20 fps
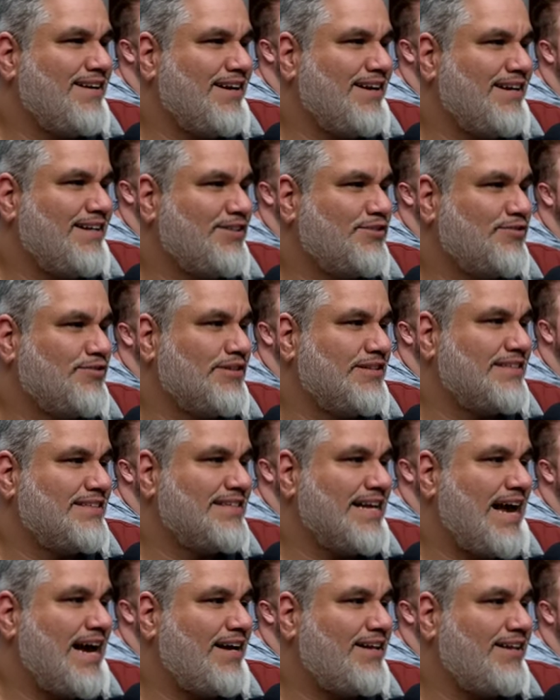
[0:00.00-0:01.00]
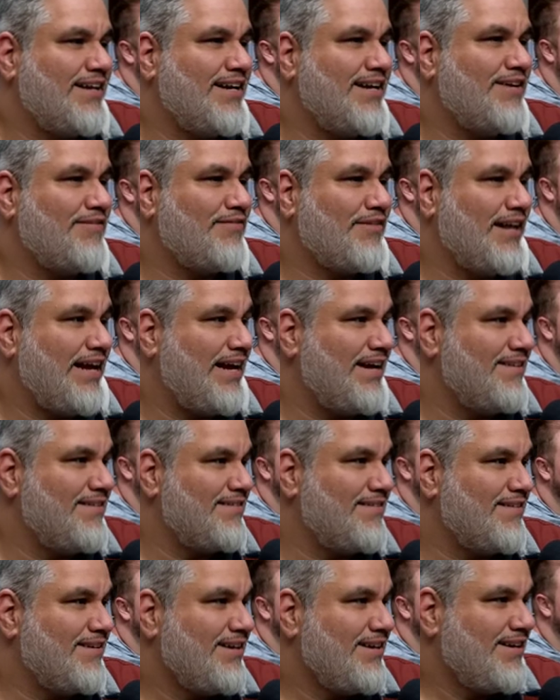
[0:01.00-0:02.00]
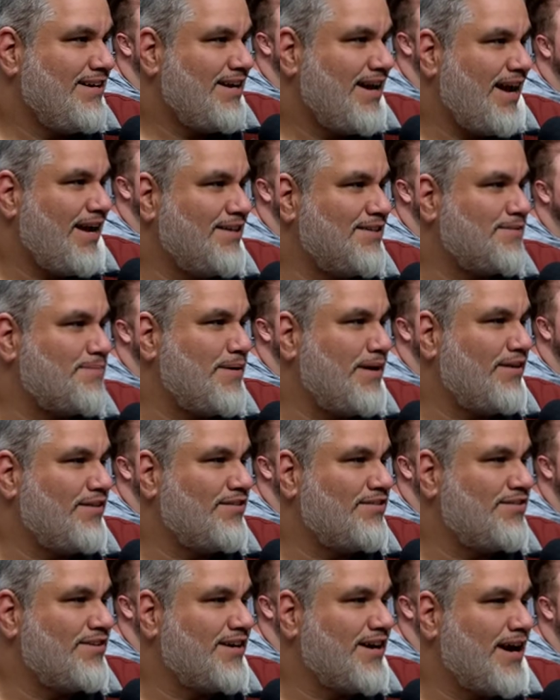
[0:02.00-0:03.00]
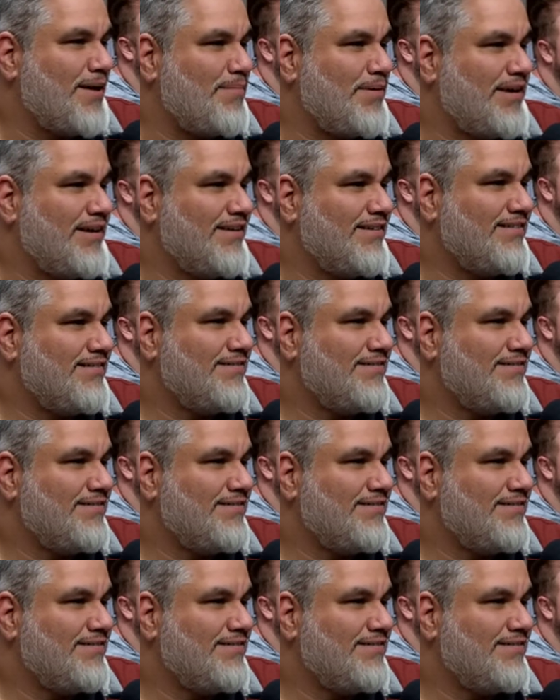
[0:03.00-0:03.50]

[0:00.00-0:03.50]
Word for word: and it drew exactly enough lands and spells to copy it.